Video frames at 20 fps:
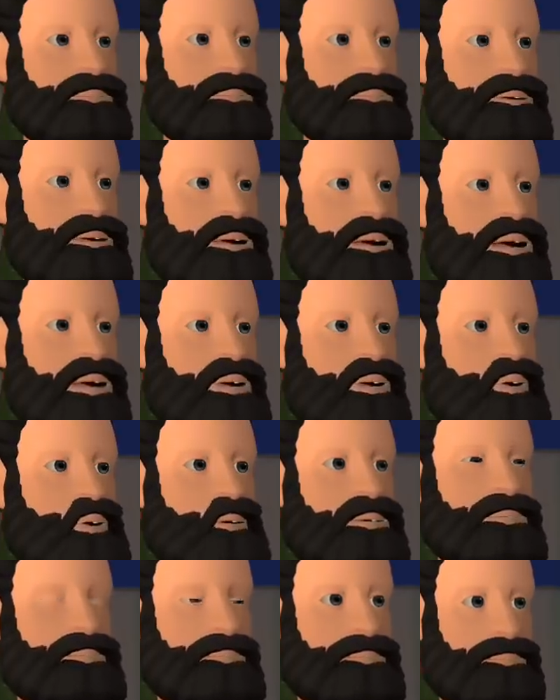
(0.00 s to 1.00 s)
I know.
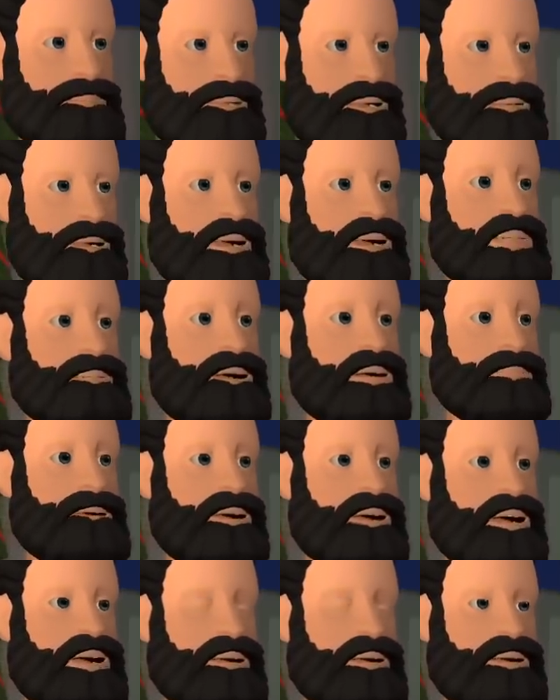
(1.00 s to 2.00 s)
It must be
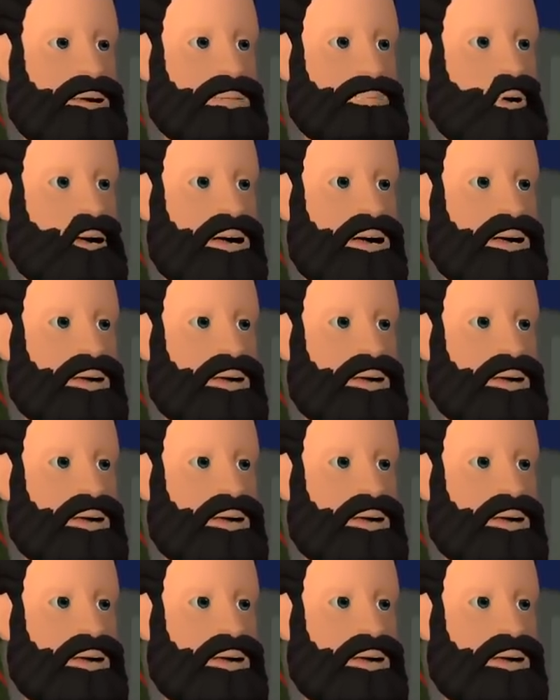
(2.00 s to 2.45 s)
because someone